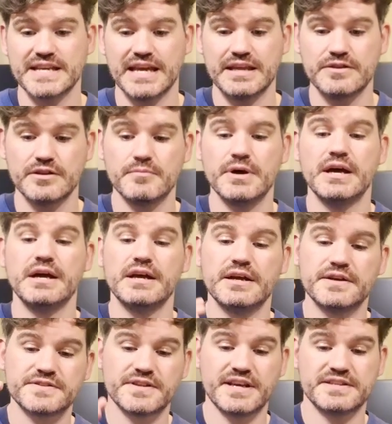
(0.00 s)
in them.
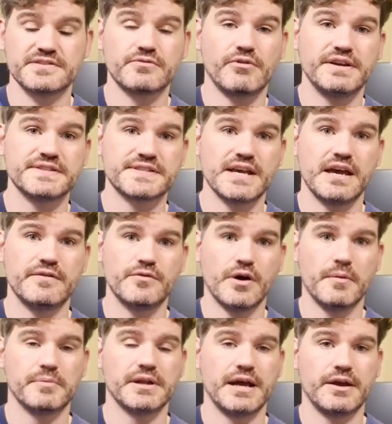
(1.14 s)
So that's a great set if you
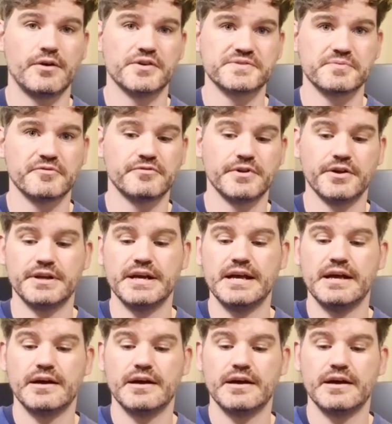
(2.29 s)
are playing Cosmoflot.